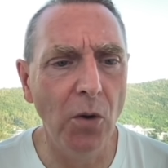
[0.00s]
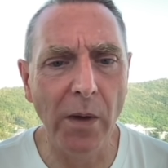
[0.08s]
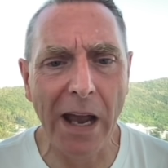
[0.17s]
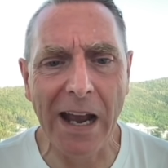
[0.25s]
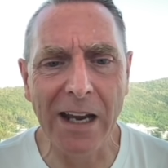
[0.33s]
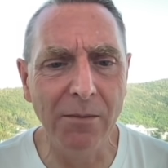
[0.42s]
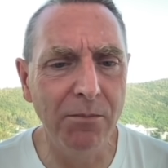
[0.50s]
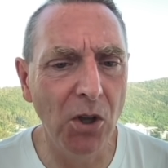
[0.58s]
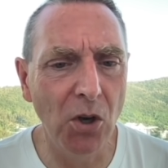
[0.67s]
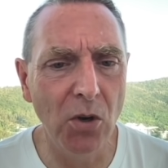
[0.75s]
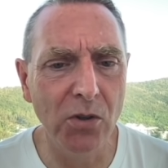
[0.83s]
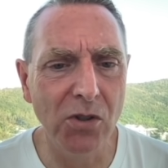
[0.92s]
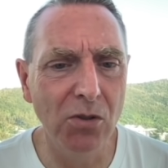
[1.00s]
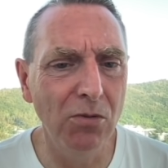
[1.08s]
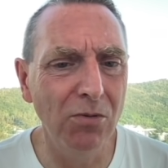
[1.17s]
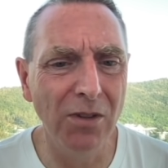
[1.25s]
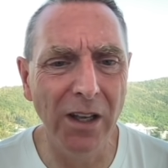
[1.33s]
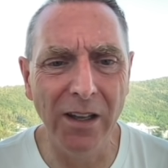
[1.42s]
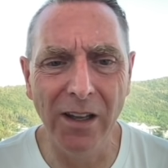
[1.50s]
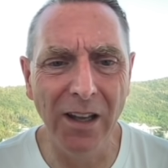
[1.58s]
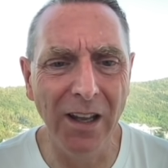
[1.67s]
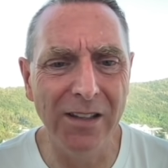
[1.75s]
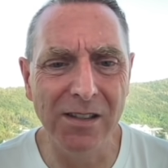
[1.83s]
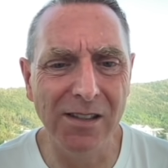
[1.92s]
Adam, no, it's
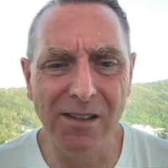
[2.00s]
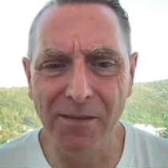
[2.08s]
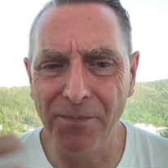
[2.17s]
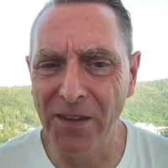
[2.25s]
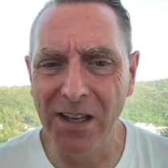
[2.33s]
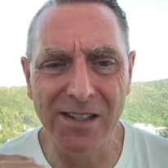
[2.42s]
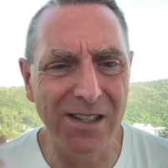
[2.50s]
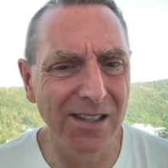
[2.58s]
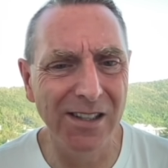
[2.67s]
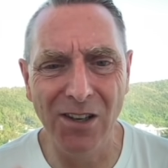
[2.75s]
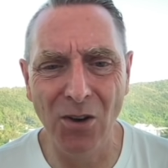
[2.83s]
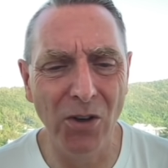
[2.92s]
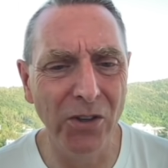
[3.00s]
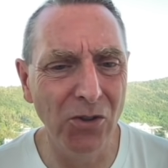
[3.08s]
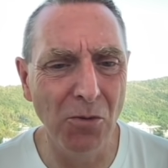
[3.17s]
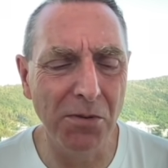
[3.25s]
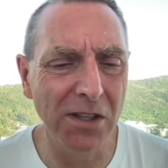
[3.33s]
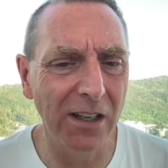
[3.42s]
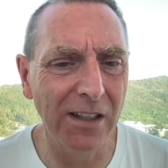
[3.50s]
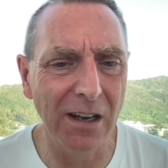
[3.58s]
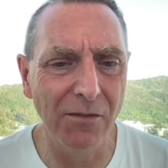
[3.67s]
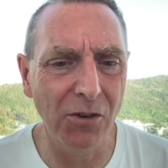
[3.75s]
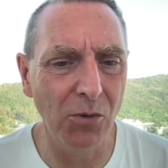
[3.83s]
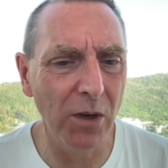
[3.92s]
only 2%
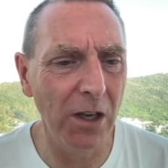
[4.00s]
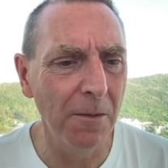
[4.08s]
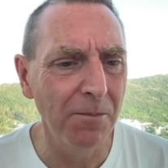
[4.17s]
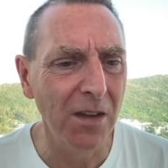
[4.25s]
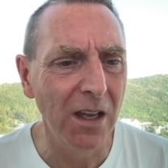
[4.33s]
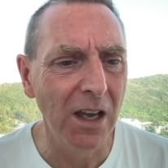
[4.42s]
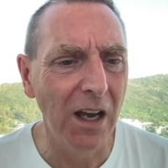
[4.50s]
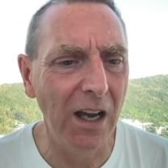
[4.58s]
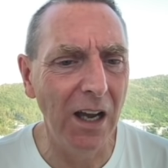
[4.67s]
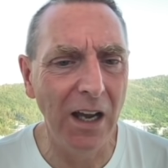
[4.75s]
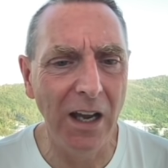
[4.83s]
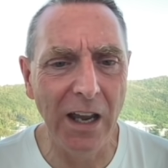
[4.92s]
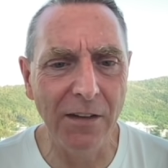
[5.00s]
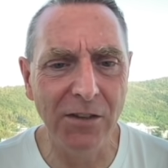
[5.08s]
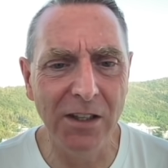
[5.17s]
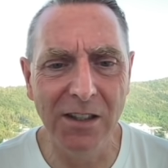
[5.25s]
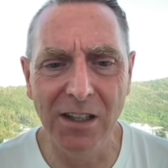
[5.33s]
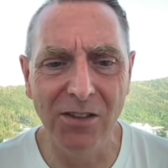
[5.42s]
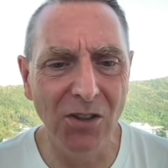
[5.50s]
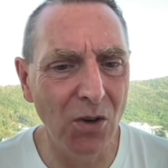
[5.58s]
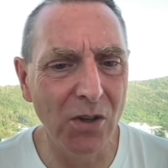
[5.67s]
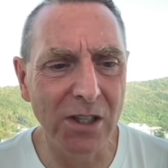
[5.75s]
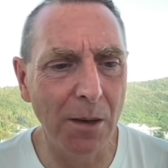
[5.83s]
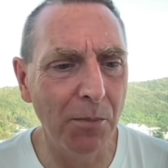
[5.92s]
down for the week. FTT, no,
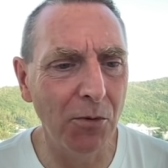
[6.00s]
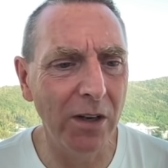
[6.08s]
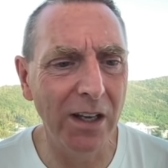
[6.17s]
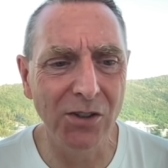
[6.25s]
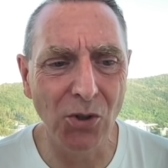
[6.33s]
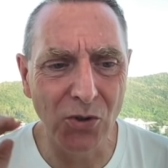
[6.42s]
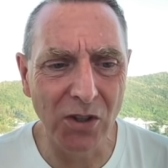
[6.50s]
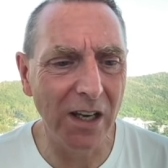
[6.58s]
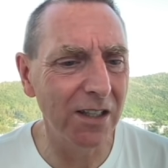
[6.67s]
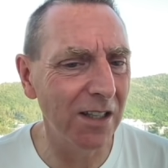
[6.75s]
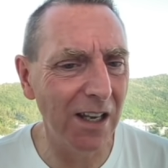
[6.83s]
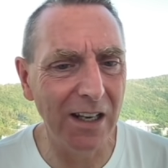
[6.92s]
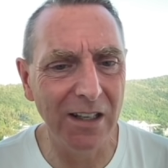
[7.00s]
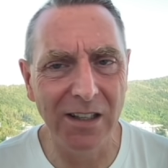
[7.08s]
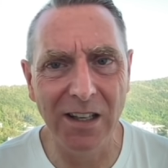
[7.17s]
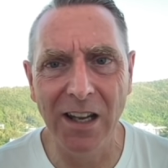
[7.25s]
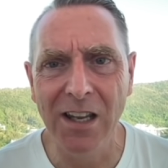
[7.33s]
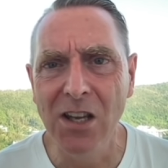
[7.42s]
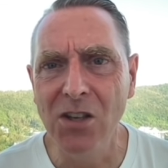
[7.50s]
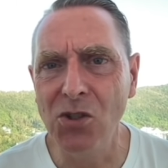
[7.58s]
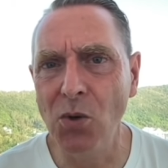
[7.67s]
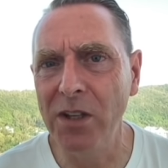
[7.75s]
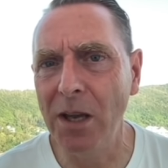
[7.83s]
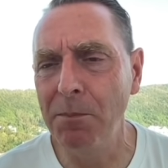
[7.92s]
it's up already. I told you guys to get into that. So
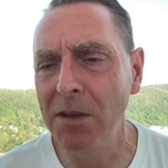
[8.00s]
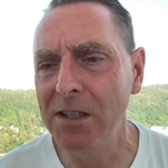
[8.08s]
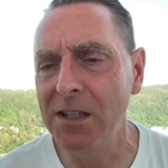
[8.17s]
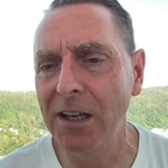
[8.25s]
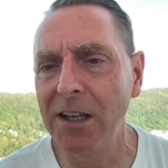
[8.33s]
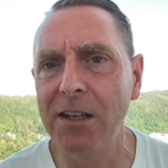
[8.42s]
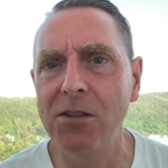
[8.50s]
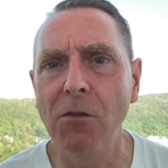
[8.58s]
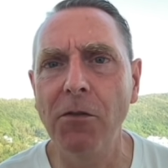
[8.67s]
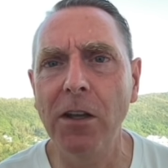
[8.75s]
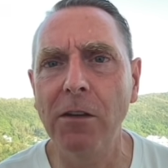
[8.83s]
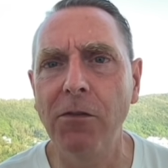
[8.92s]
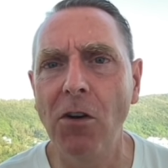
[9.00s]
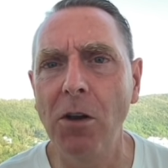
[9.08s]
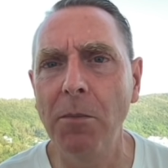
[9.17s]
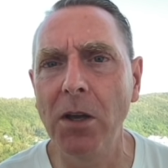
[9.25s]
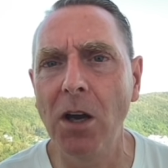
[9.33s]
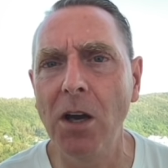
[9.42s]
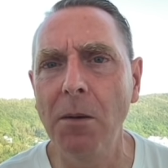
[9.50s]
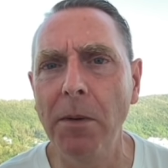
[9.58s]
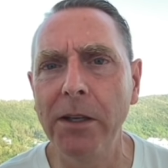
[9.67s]
with that being said, guys, don't forget to follow me on my